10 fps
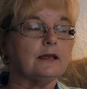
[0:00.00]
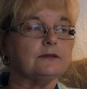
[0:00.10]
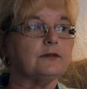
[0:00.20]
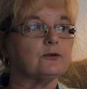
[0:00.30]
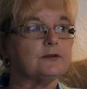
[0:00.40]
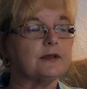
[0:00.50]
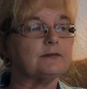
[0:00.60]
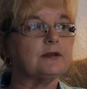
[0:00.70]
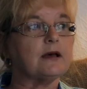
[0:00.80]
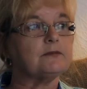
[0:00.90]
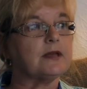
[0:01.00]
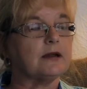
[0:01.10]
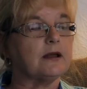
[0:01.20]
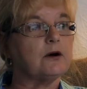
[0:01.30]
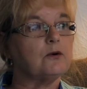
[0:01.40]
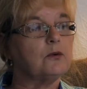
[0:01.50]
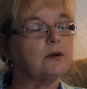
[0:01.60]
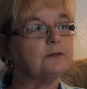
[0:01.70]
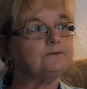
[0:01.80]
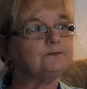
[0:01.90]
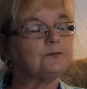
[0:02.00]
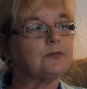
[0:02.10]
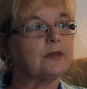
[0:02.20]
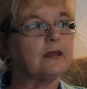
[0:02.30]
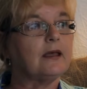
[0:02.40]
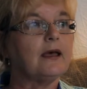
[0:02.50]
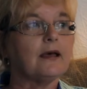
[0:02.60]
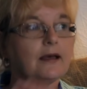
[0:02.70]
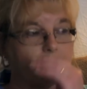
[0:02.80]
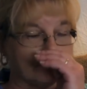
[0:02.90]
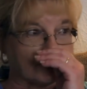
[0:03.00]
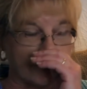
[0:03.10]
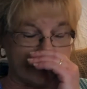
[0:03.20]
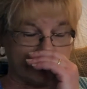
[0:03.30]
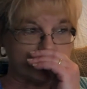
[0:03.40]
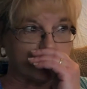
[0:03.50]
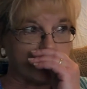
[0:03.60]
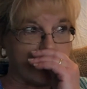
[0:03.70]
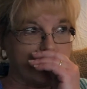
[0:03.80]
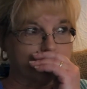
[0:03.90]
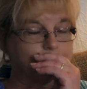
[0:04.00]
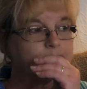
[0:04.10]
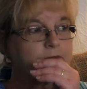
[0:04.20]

And there's sometimes I know, I try not to cry.